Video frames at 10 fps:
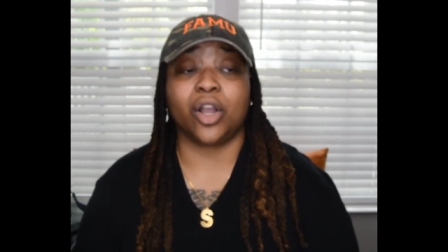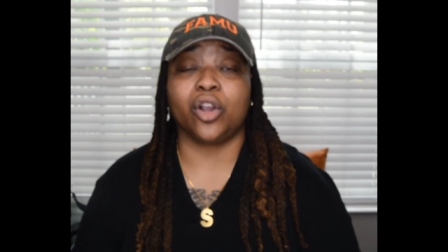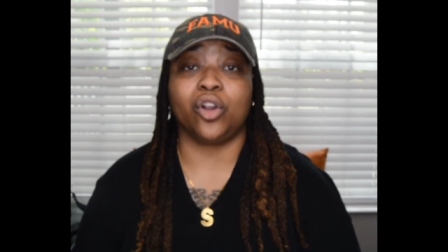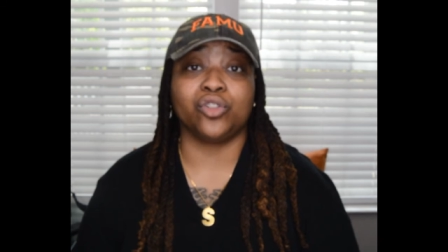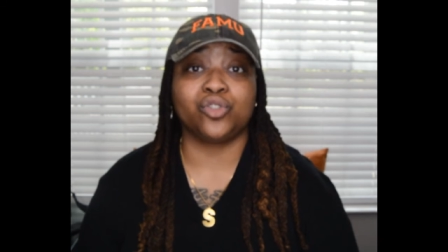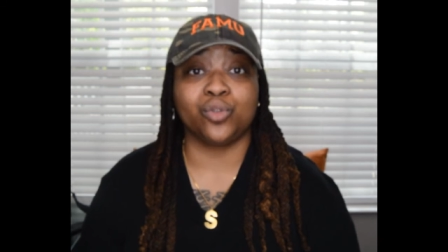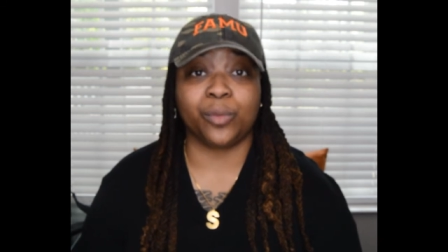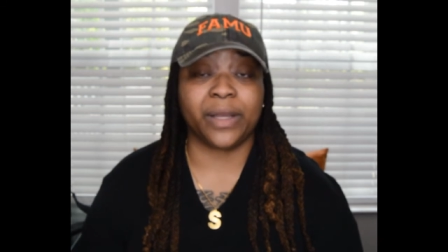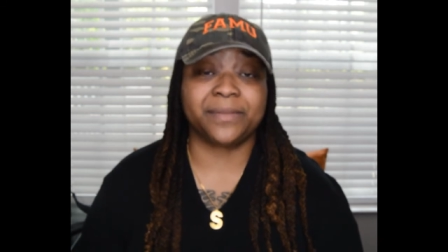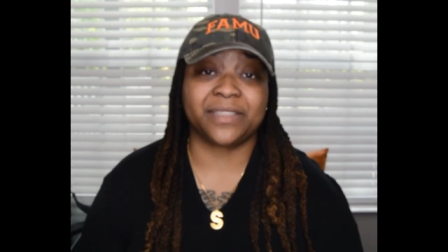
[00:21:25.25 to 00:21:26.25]
go to
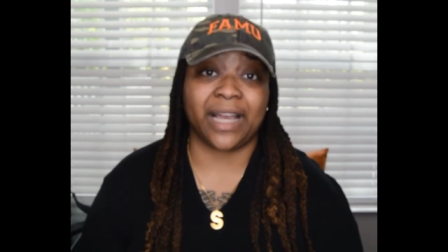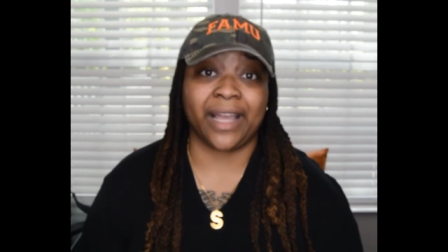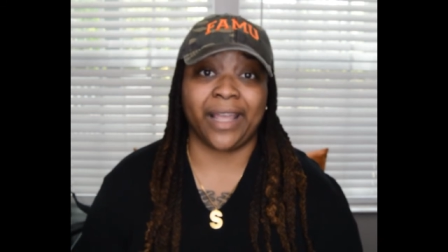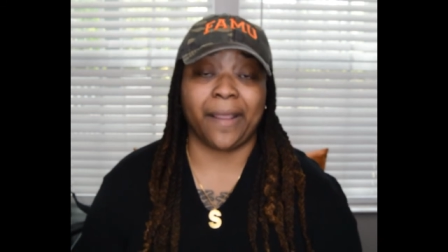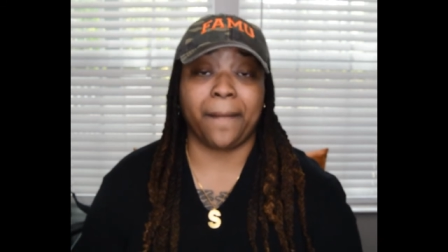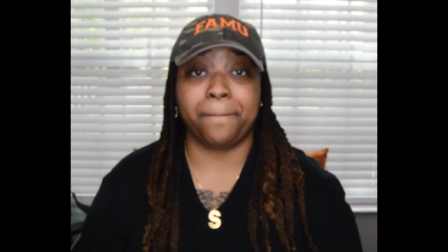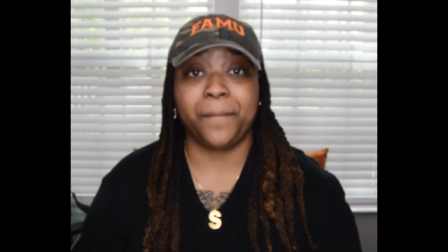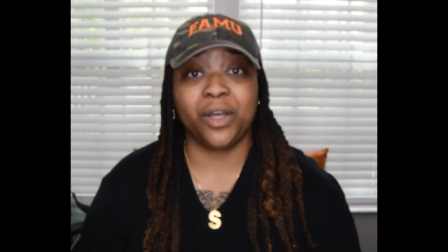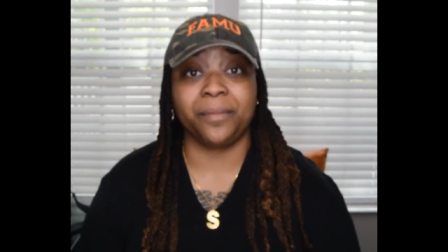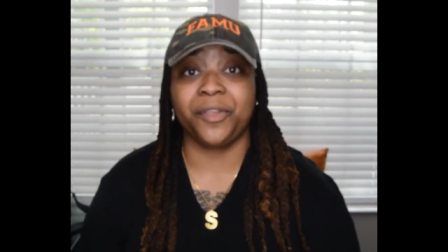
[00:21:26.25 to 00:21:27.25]
a website,
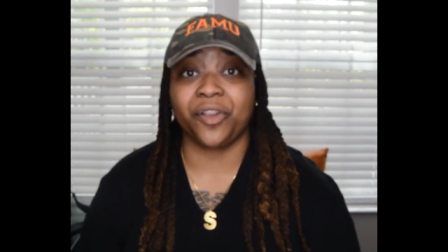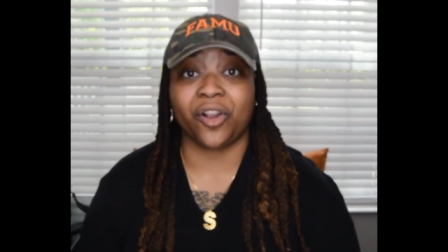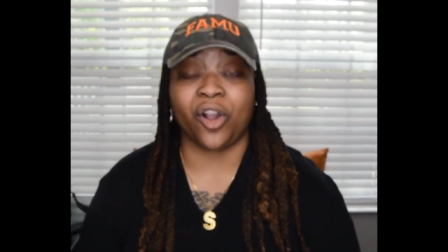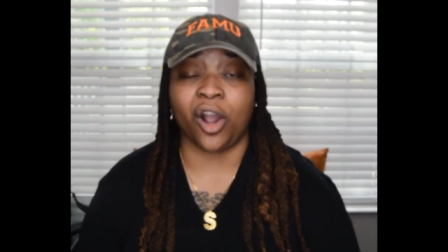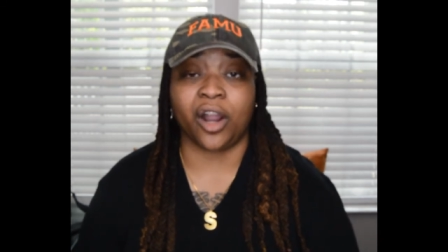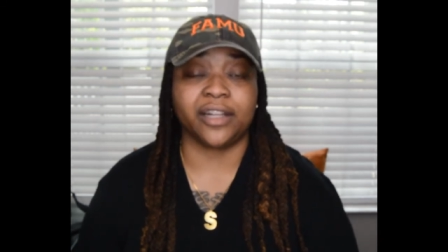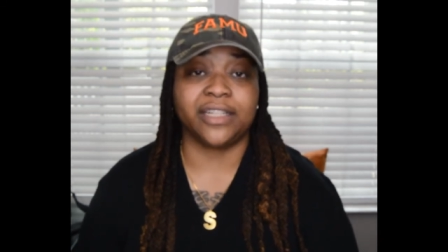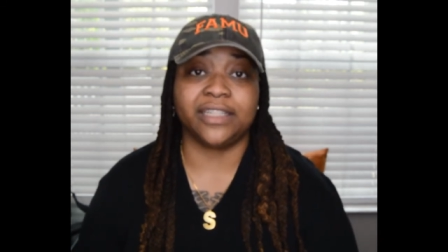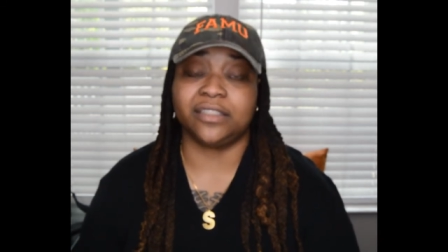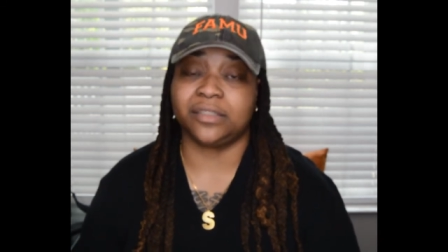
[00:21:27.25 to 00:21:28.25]
put them in your
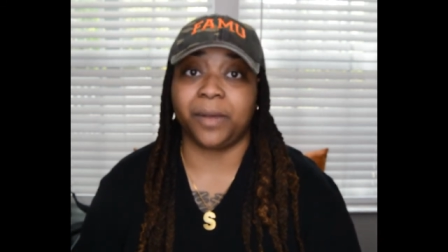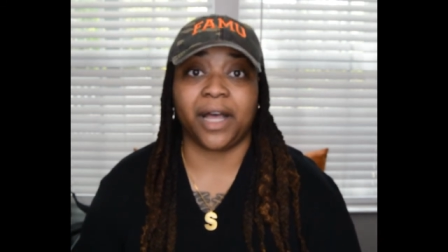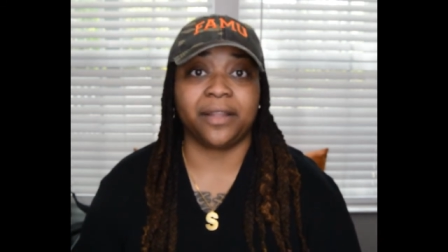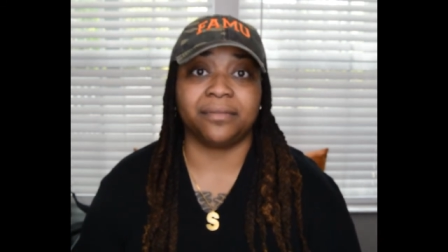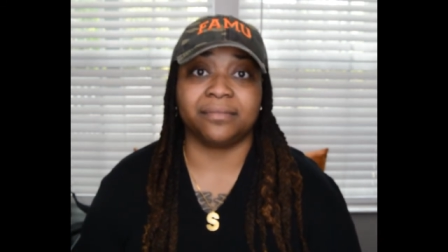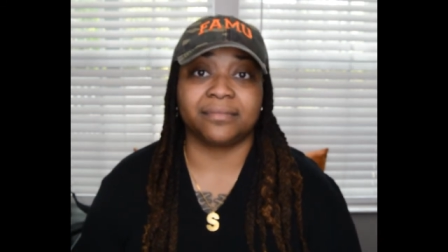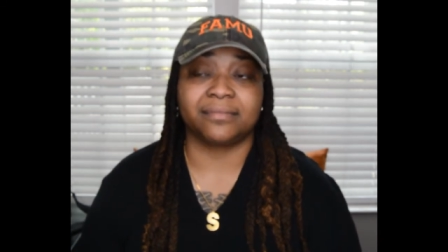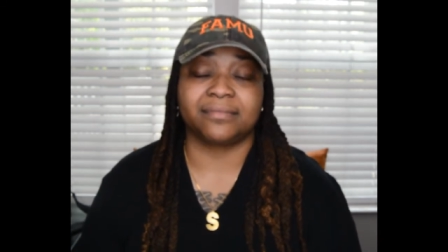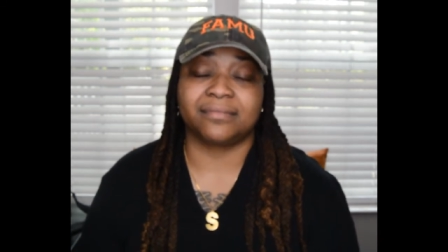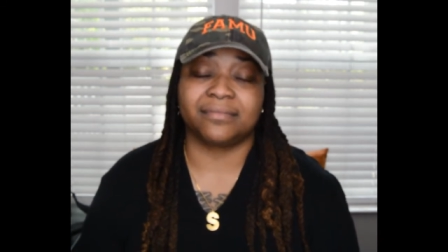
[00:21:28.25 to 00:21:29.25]
cart, and just buy them.
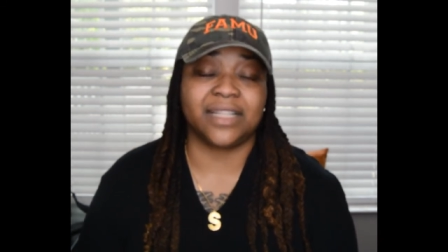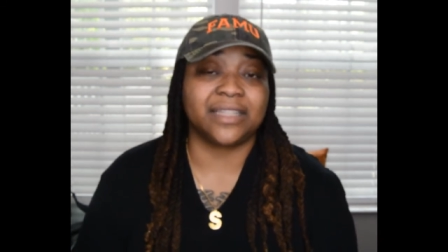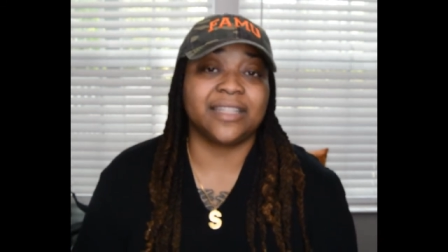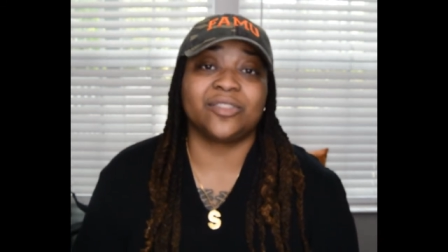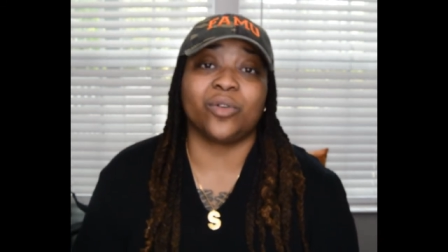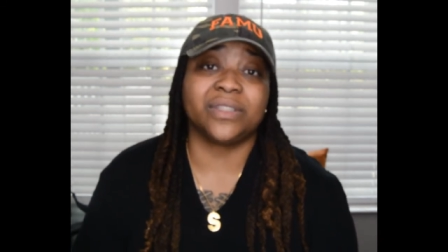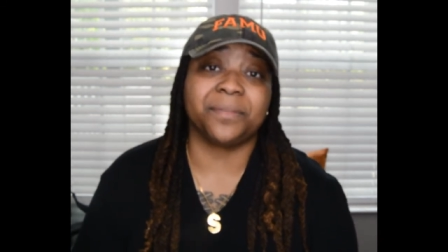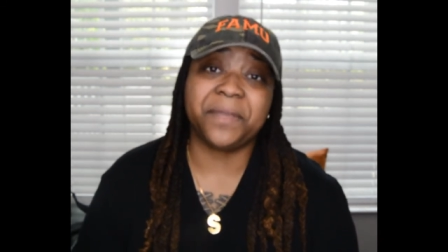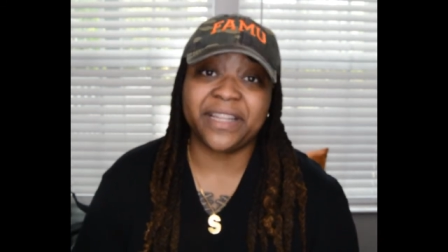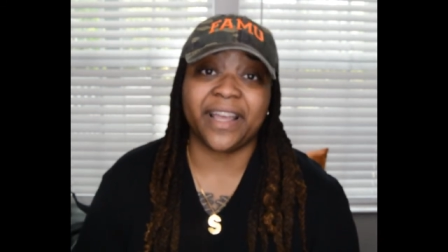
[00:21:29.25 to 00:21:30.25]
Nothing is going
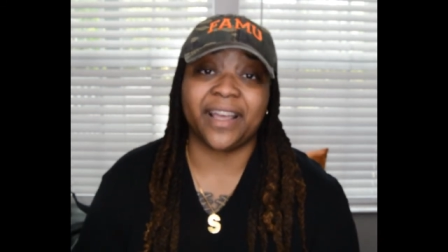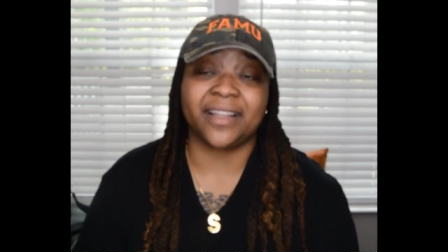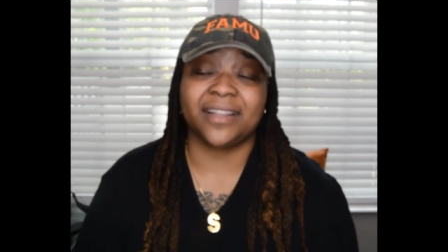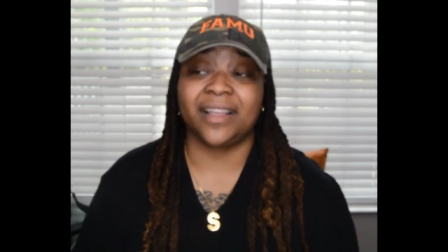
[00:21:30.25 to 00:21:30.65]
to beat that.